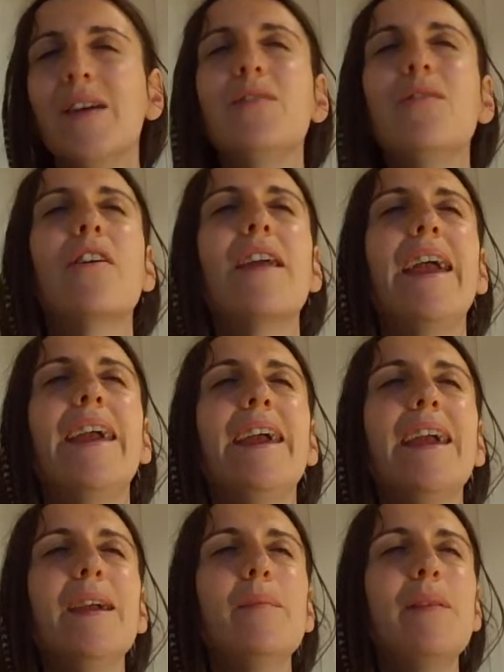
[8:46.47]
you are
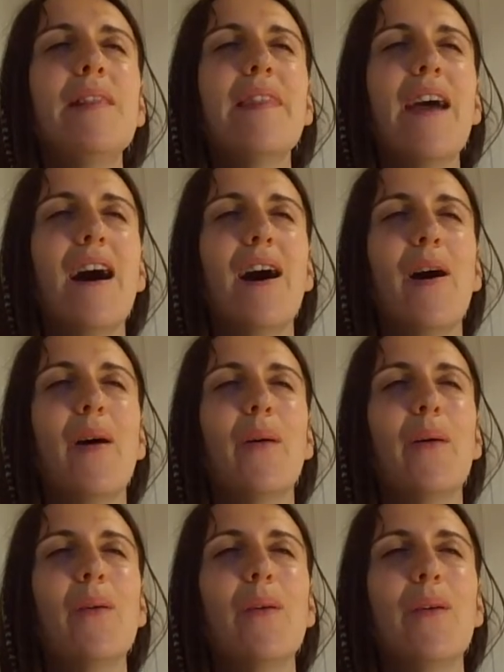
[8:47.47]
able
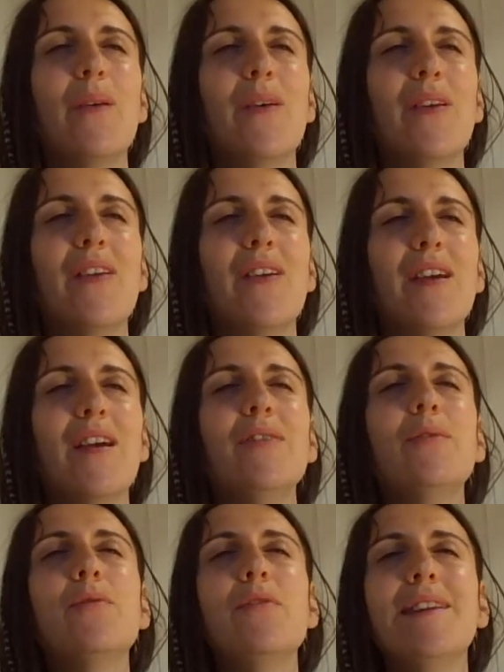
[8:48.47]
now
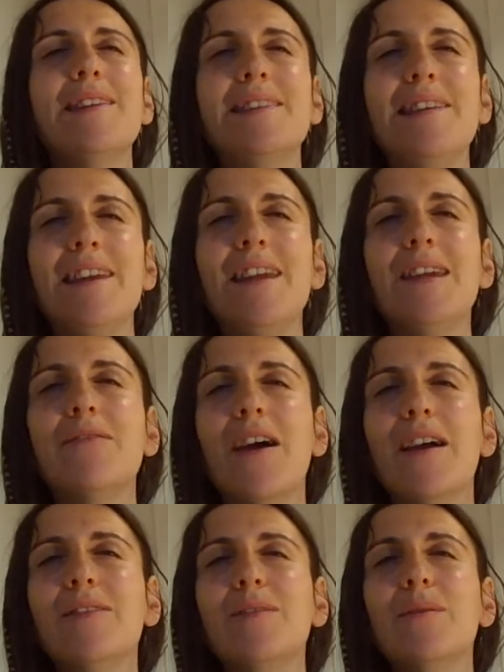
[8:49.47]
to receive
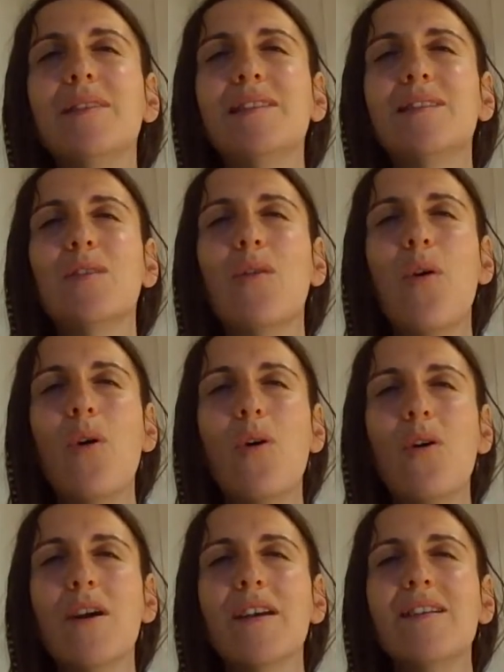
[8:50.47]
and to
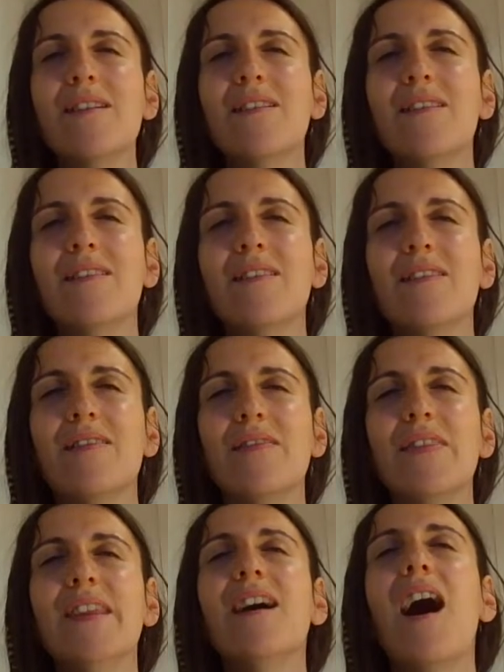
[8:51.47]
store
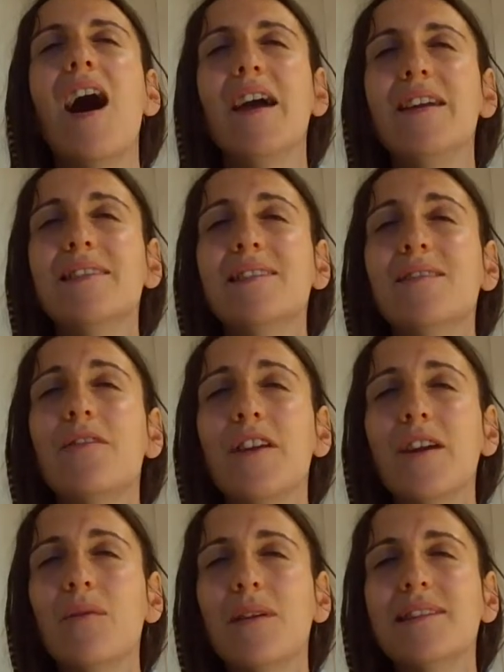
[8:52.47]
the highest
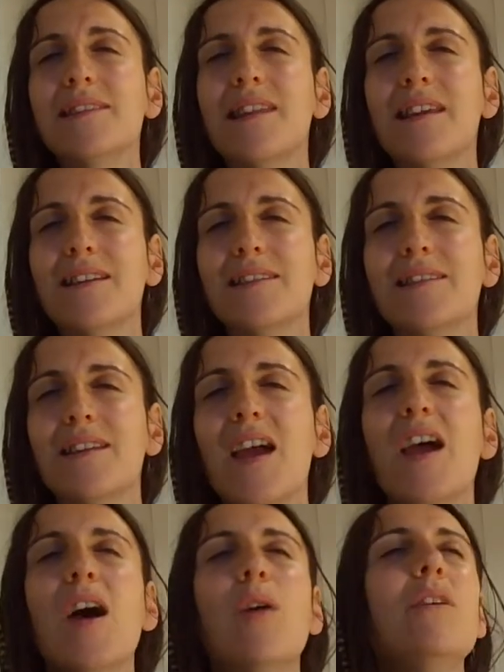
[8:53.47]
frequencies,
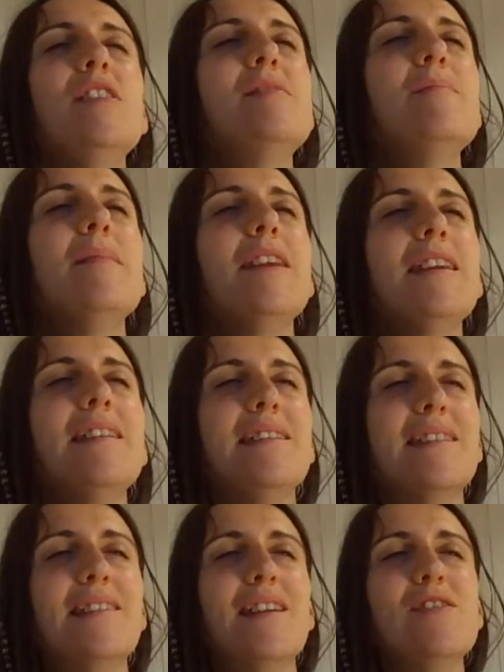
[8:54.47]
which
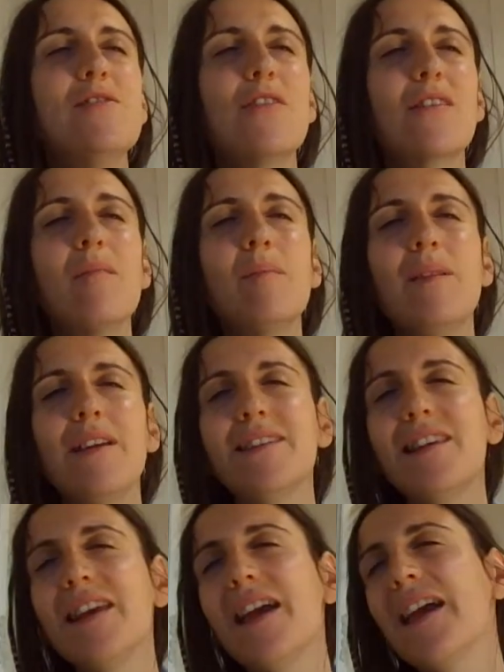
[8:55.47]
means that you're
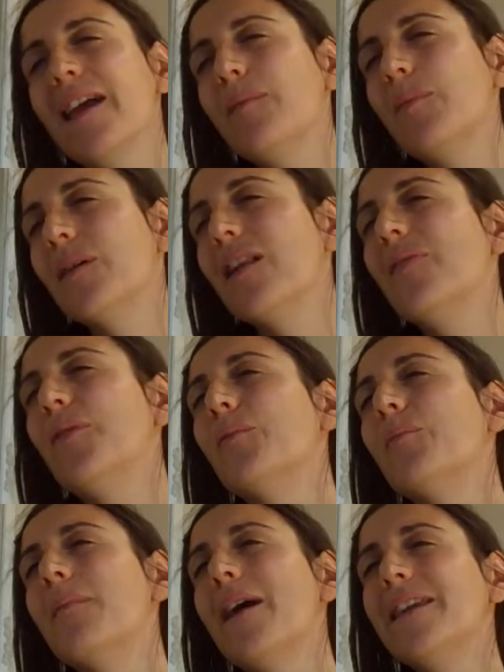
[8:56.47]
completely able to
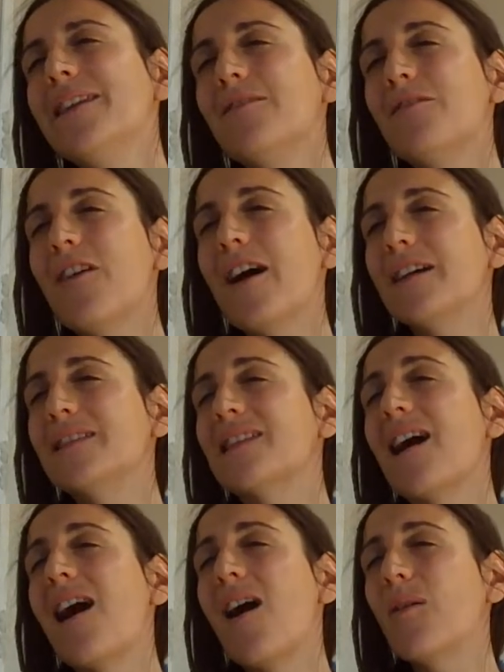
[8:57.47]
manifest
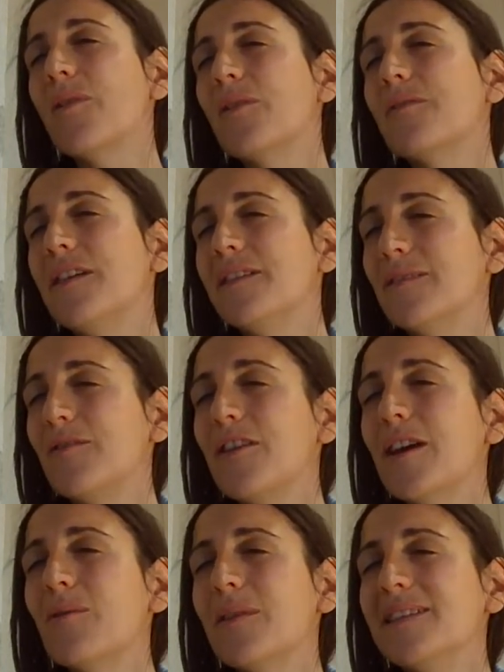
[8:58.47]
out of these
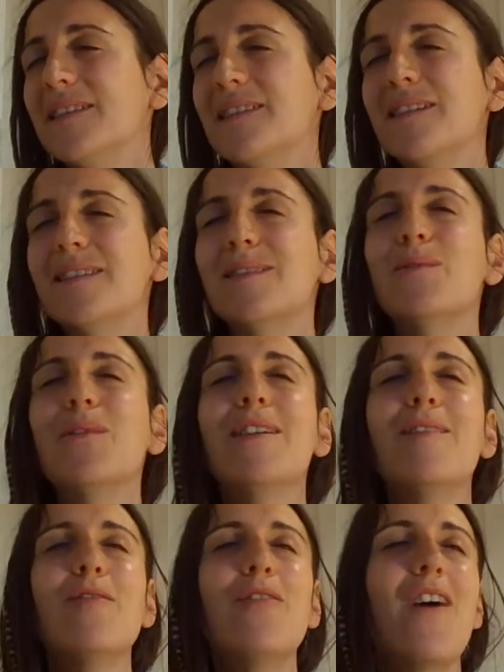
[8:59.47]
frequencies.
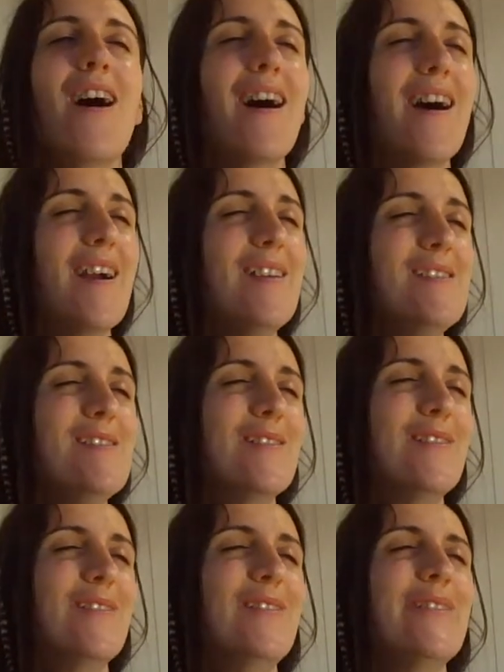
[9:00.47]
We invite you
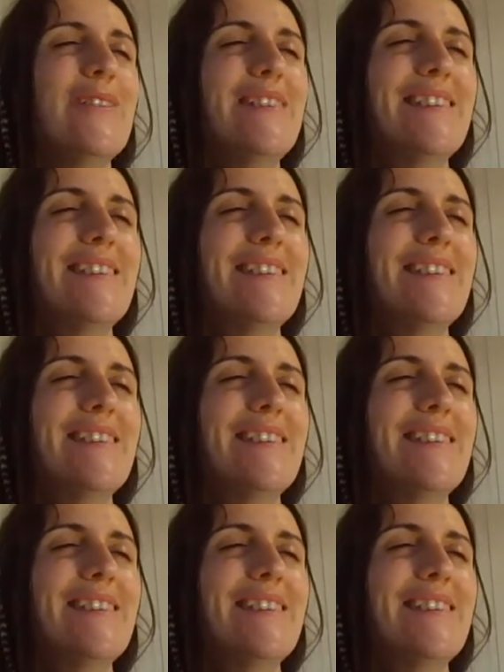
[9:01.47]
to do